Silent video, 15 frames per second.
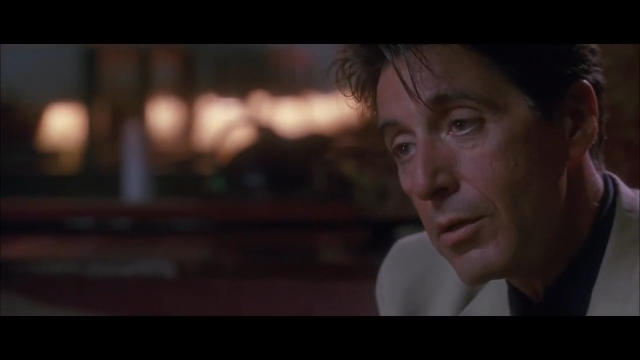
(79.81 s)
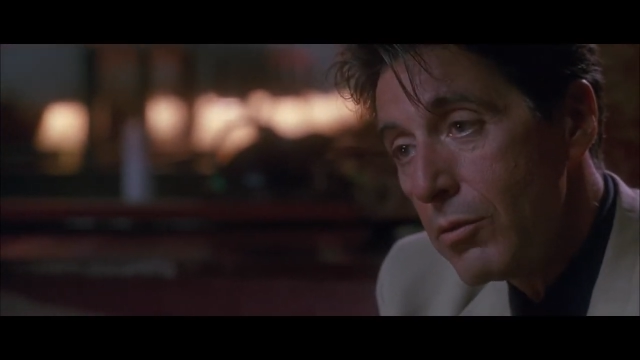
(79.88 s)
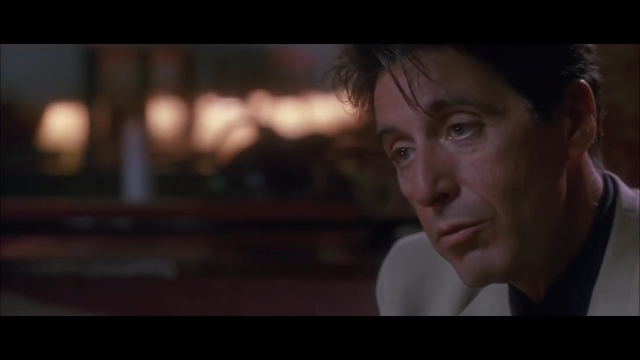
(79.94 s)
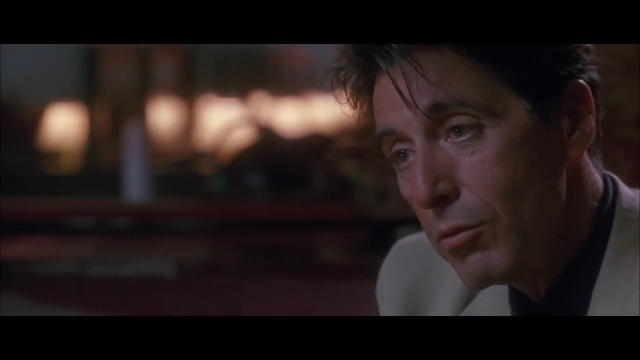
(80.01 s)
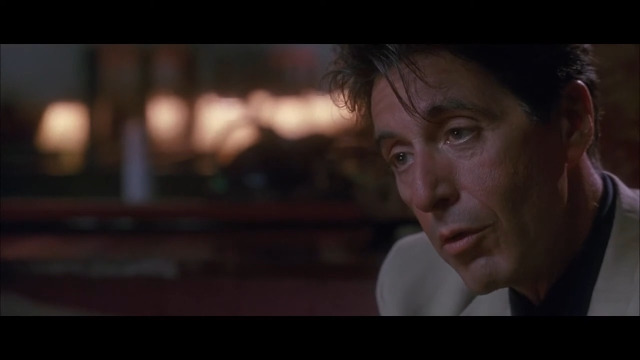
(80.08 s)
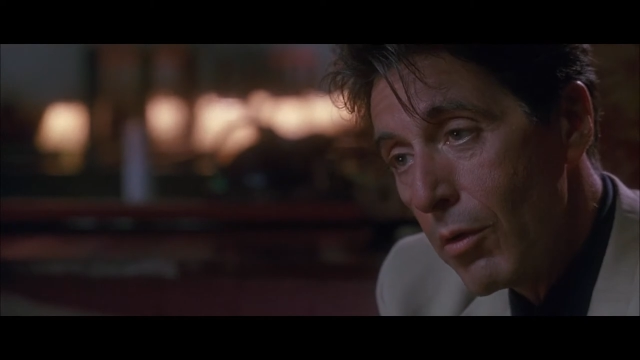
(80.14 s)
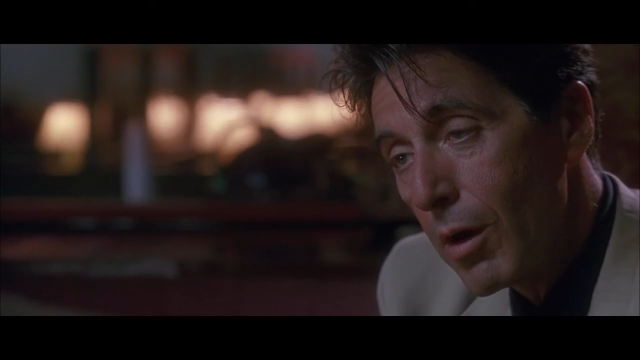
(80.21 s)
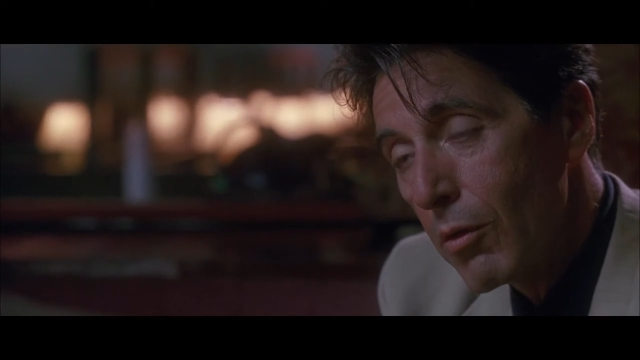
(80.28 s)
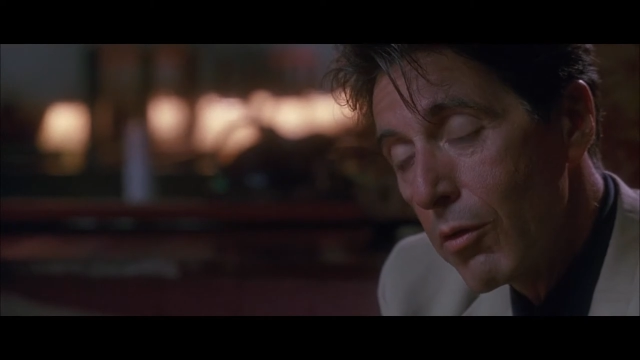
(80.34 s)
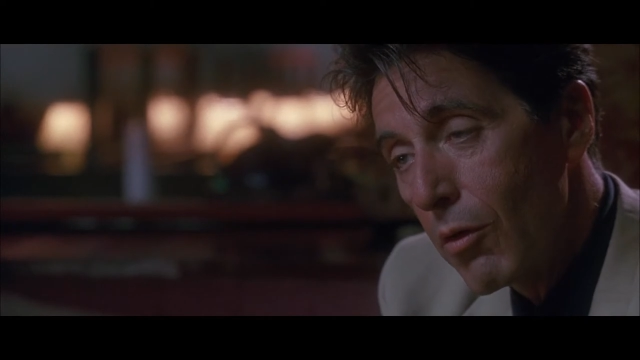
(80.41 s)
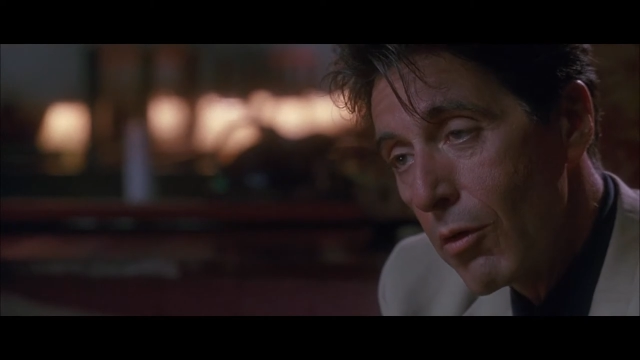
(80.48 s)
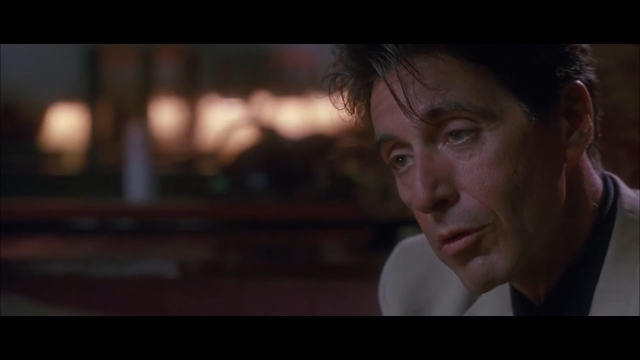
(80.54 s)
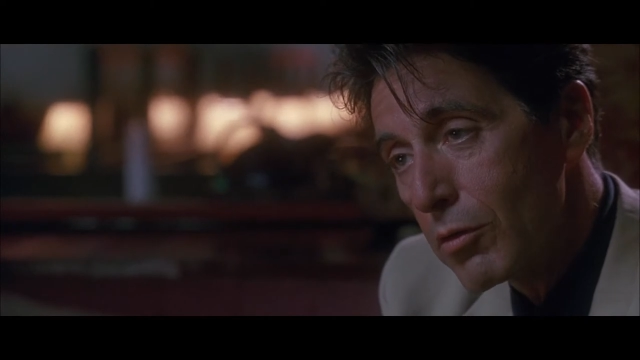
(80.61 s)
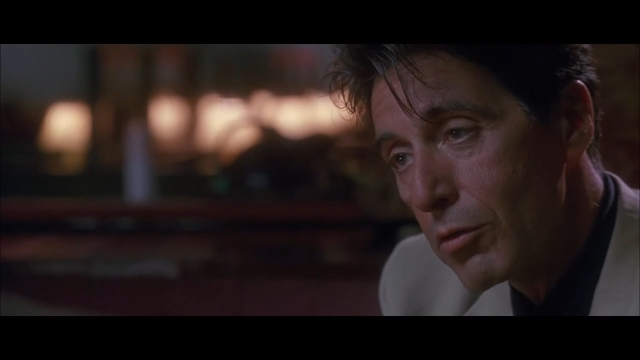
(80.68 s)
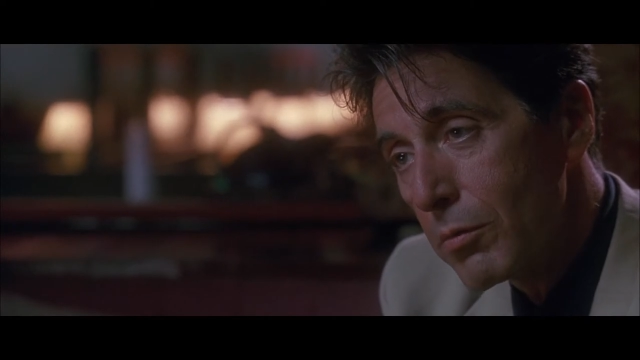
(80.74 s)
You know how
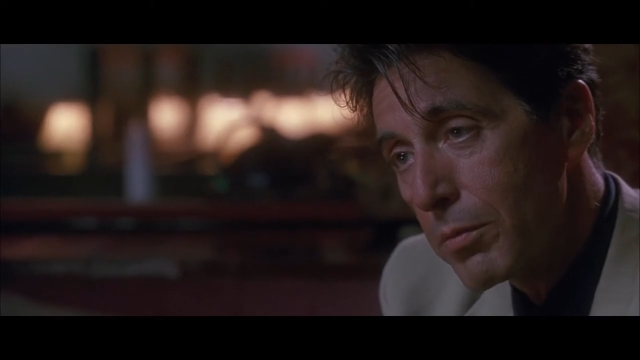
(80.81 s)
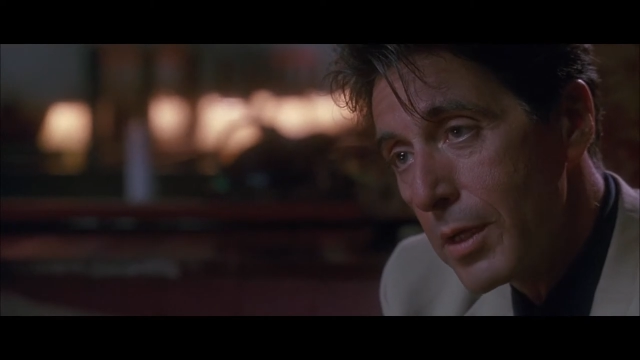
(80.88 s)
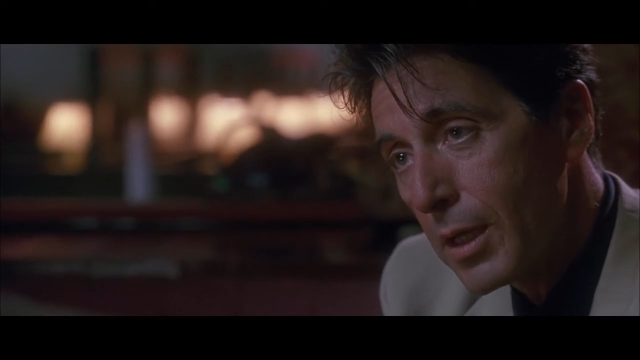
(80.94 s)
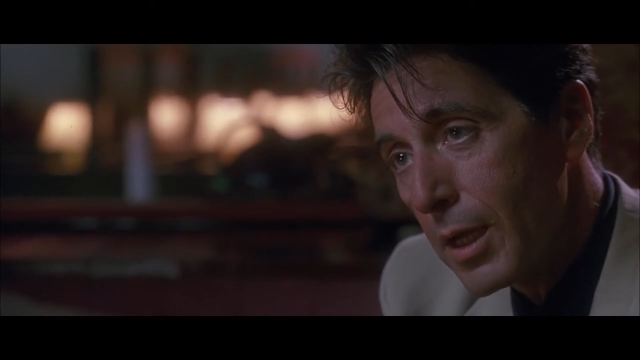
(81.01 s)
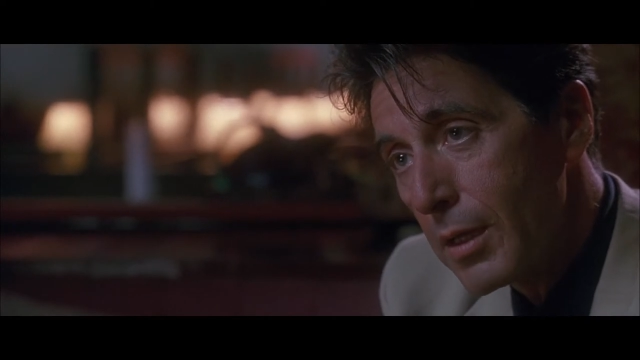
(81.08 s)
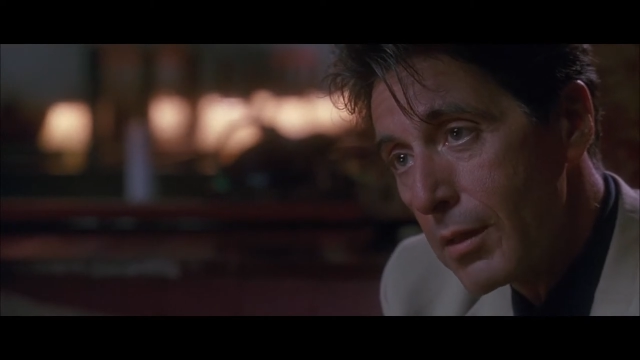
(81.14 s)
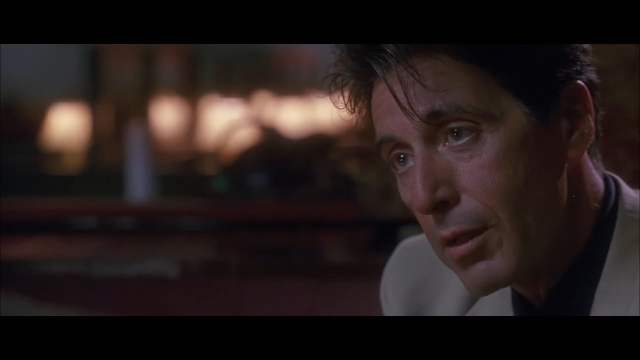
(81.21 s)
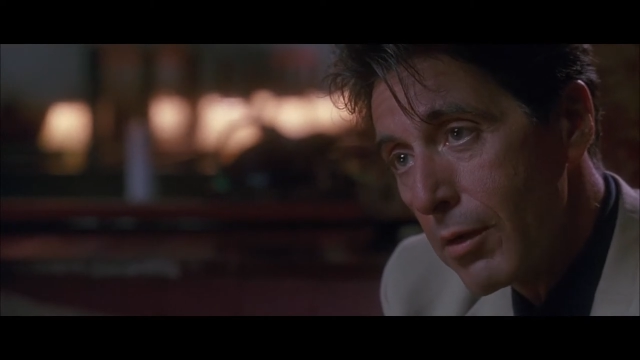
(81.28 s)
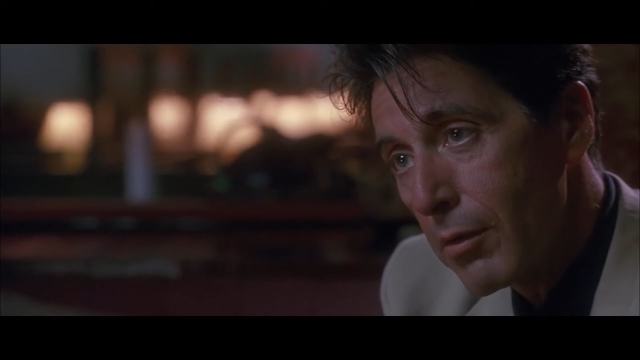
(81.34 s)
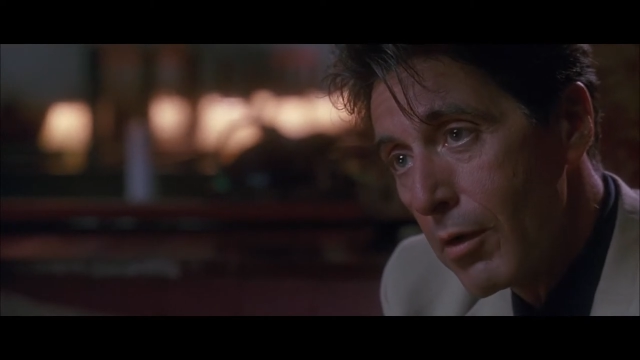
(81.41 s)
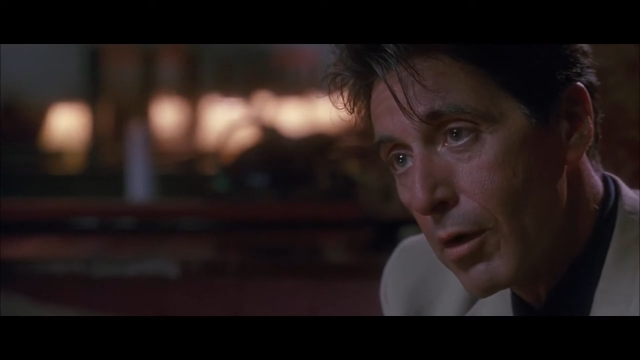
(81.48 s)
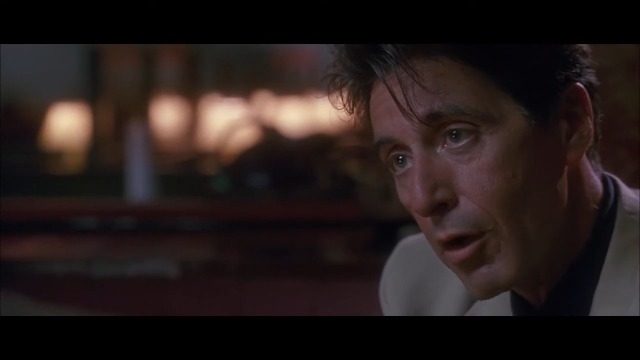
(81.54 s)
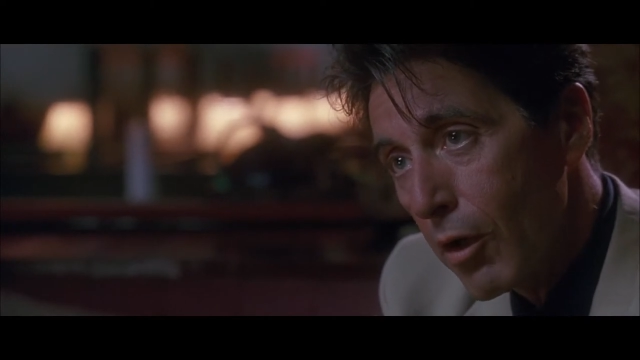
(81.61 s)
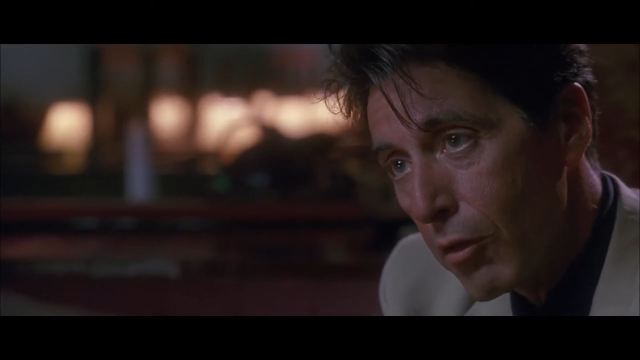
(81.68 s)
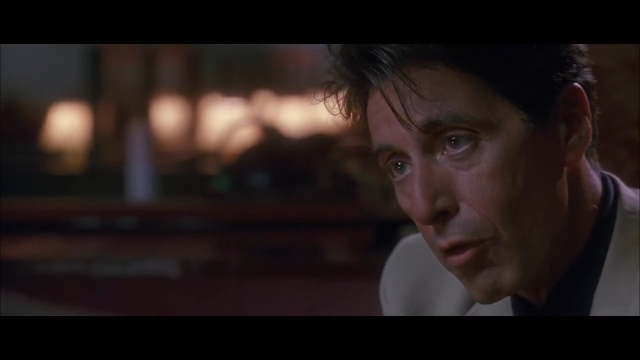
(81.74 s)
long it took me to get there?
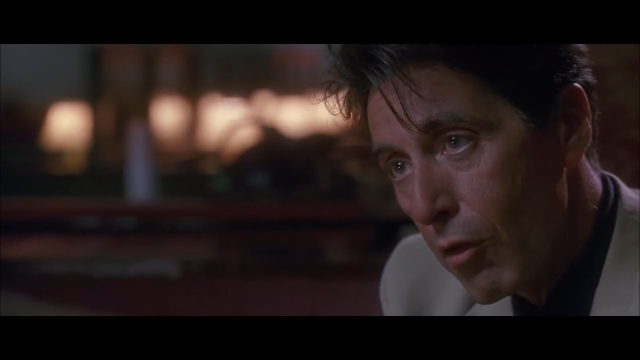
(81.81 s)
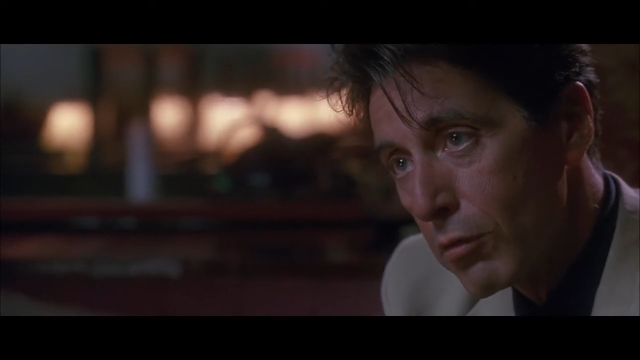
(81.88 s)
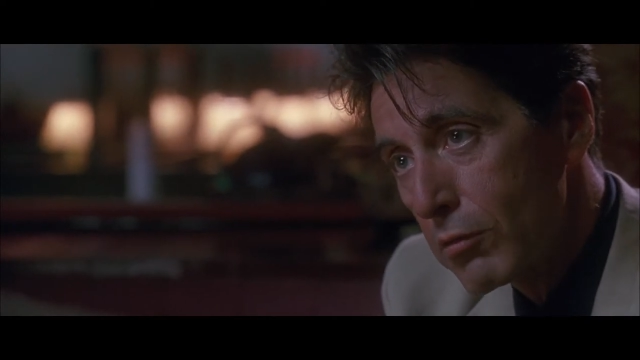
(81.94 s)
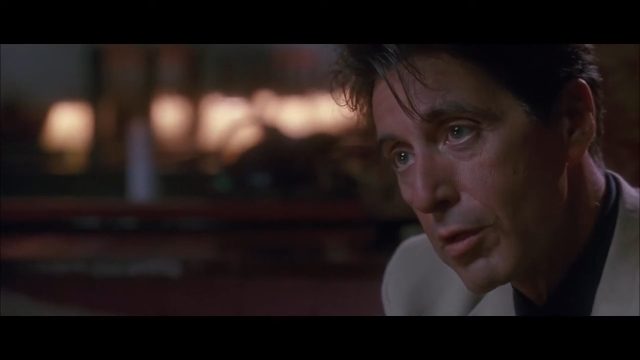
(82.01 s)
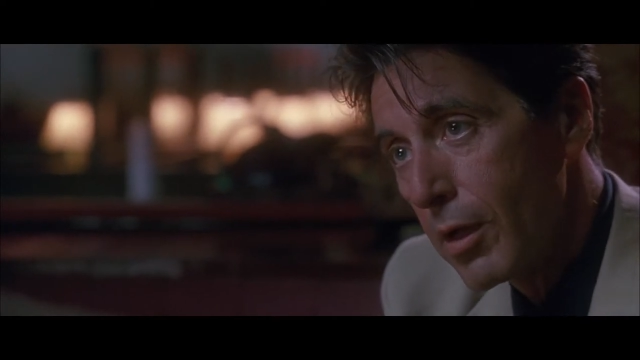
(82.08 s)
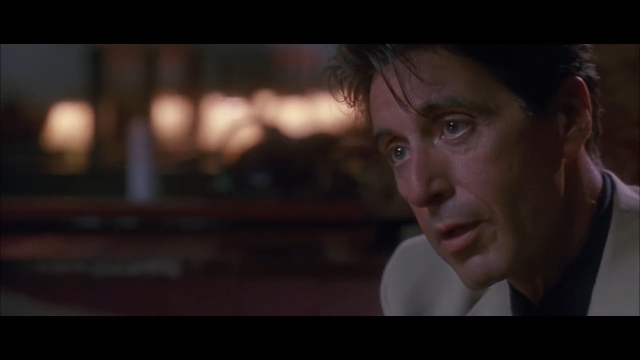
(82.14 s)
A long